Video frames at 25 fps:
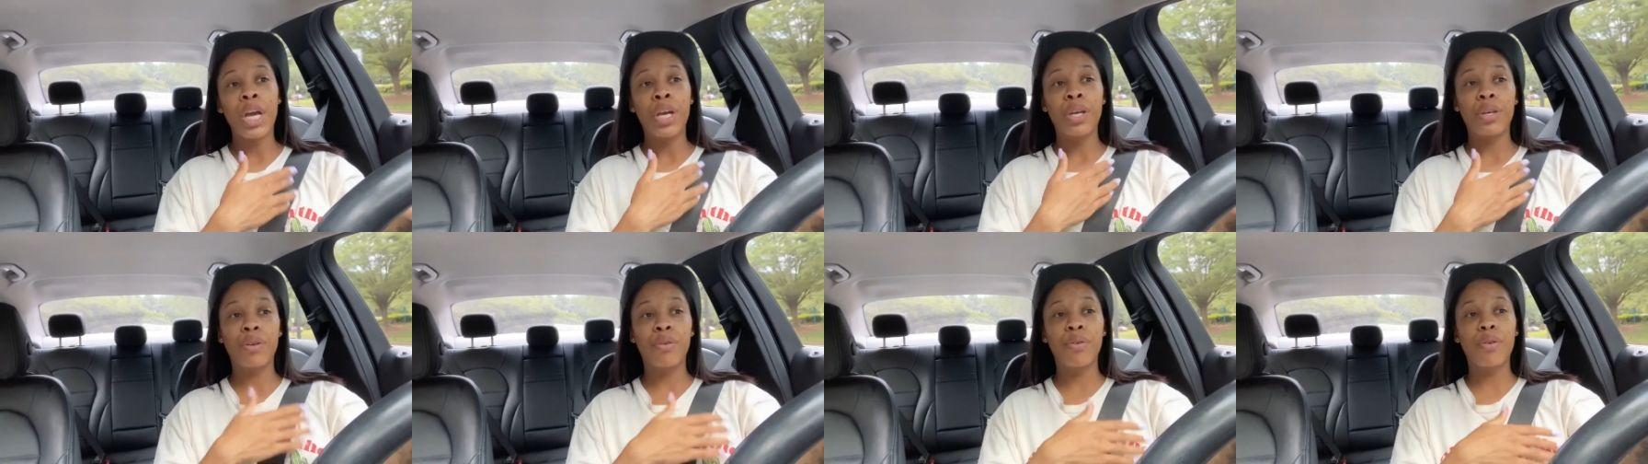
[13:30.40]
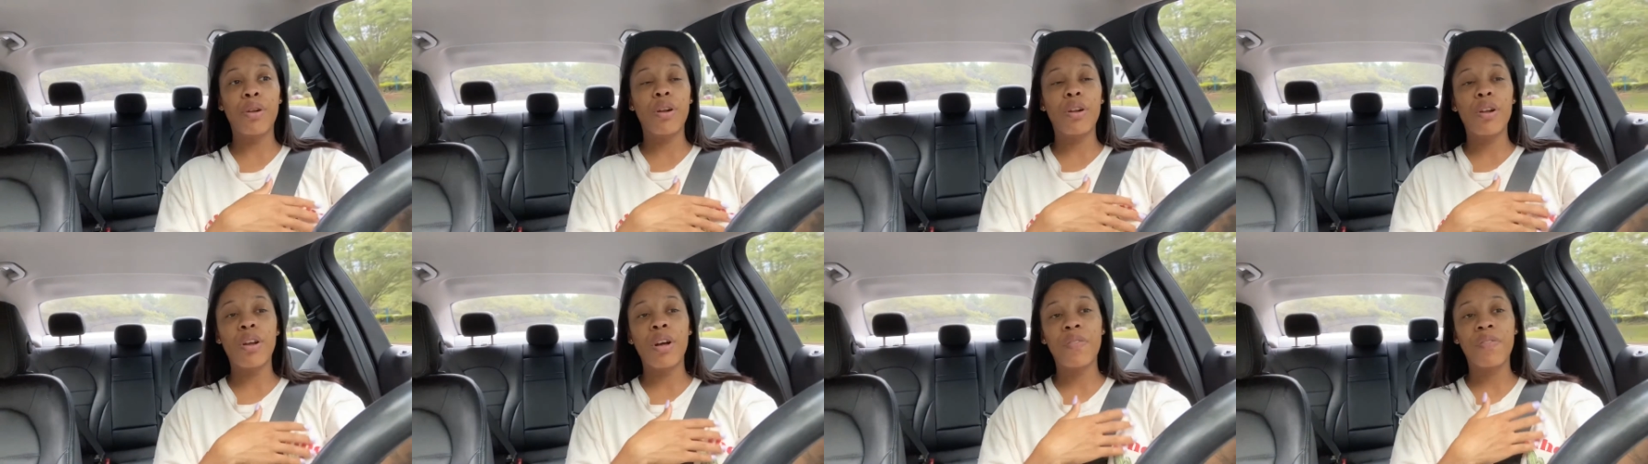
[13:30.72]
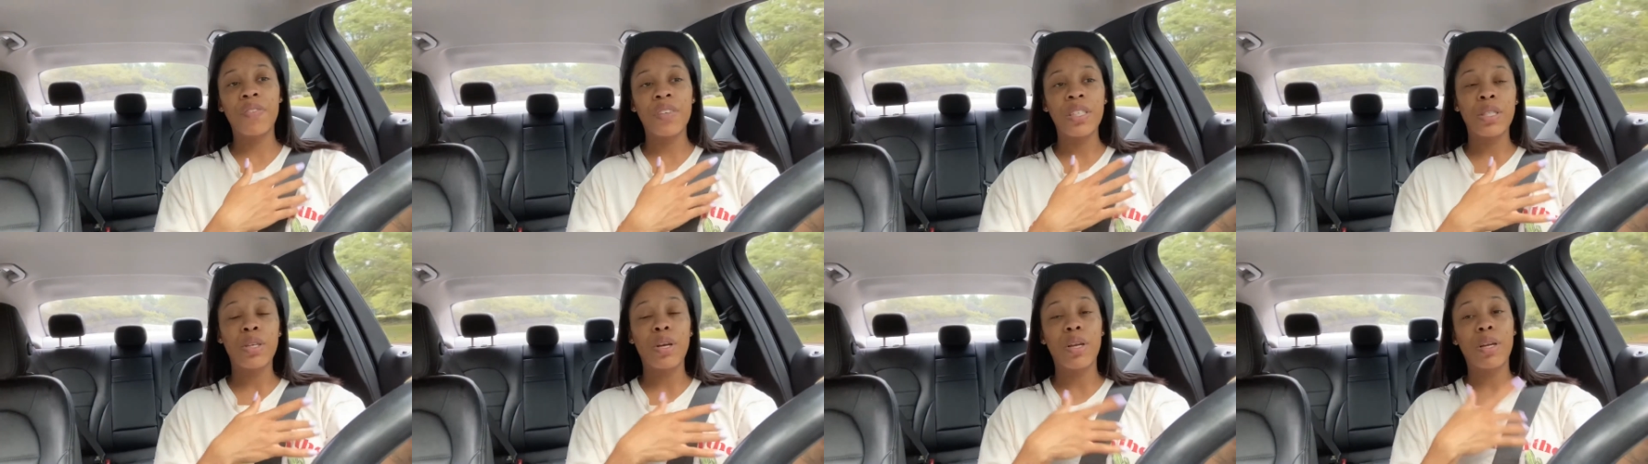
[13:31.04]
You don't know
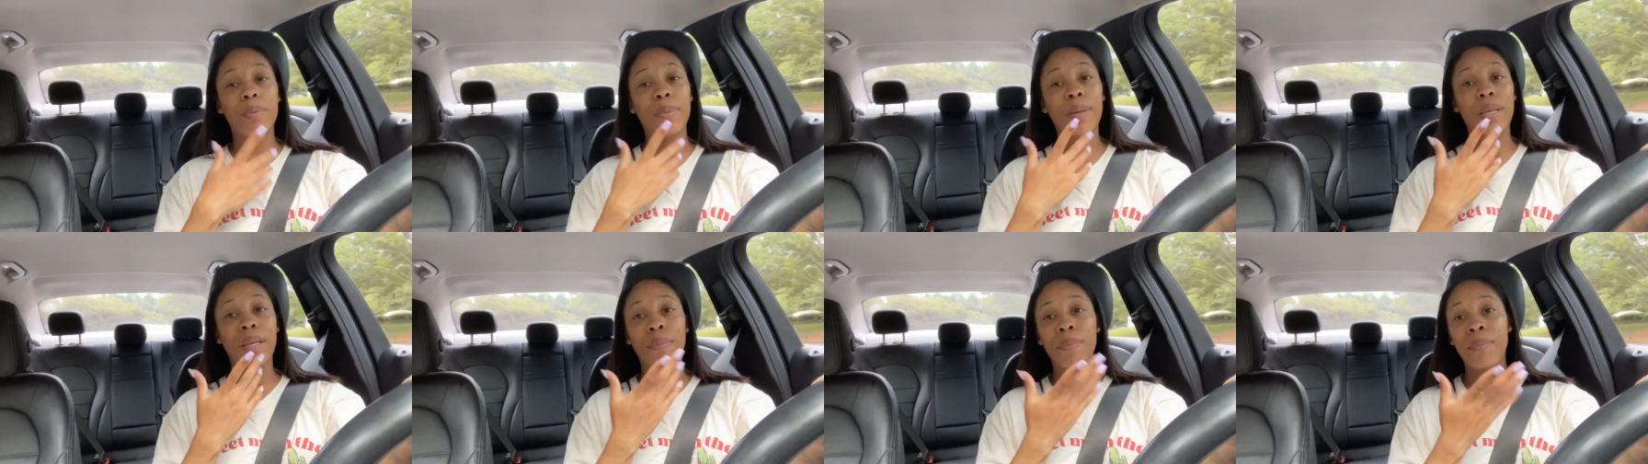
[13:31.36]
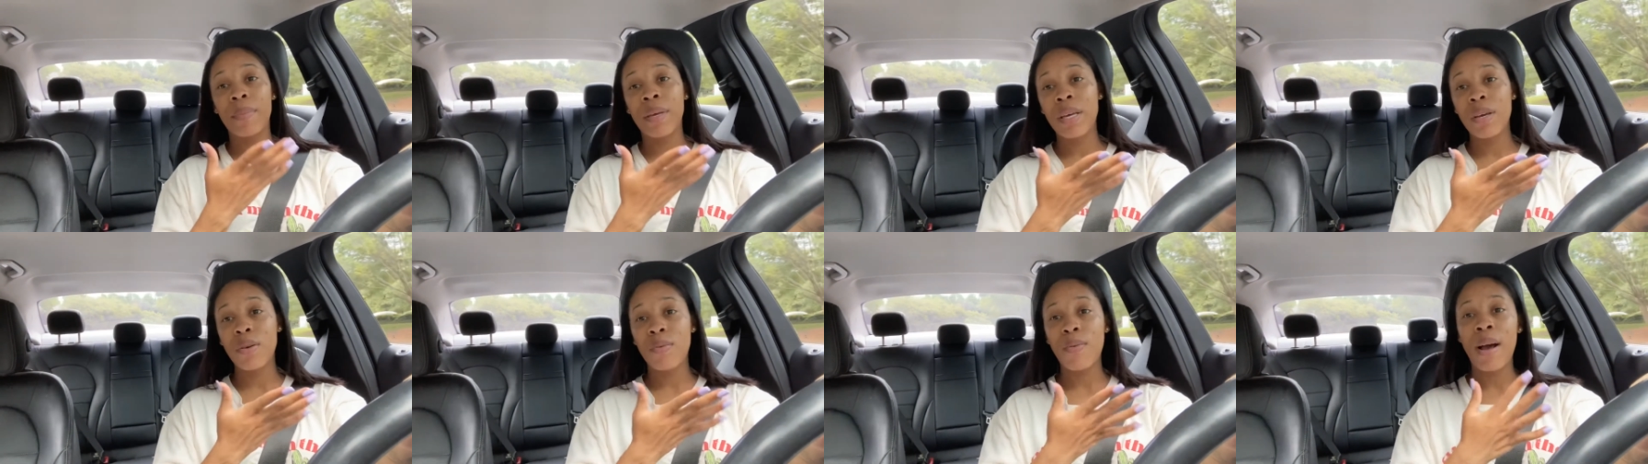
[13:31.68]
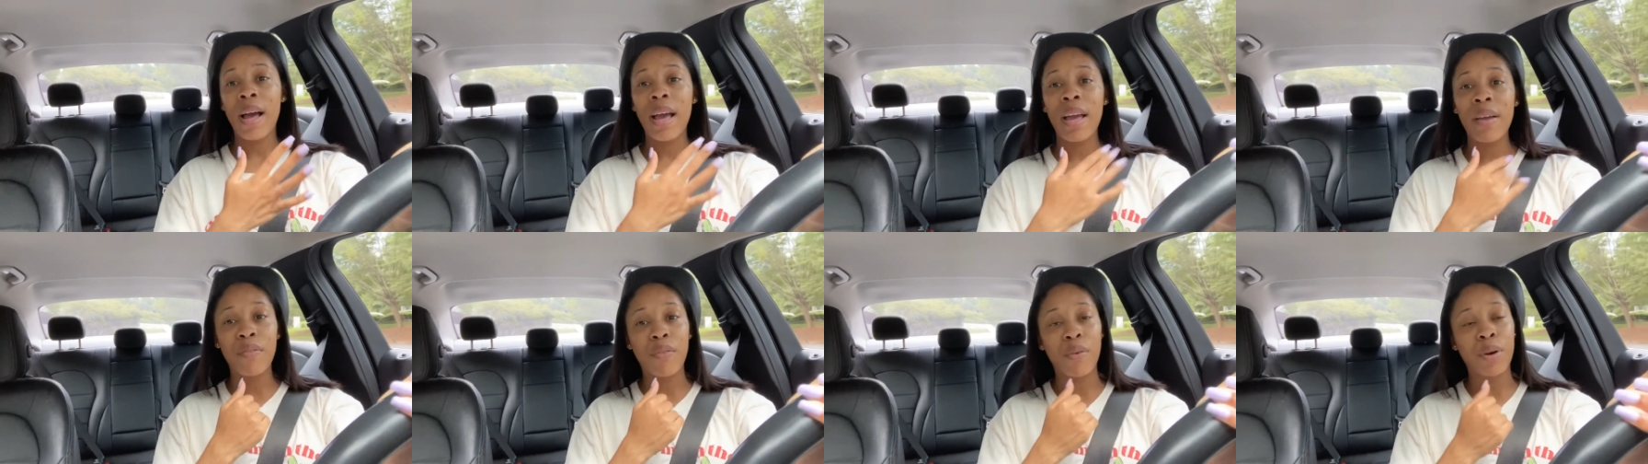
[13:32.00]
if it's going to be the midwife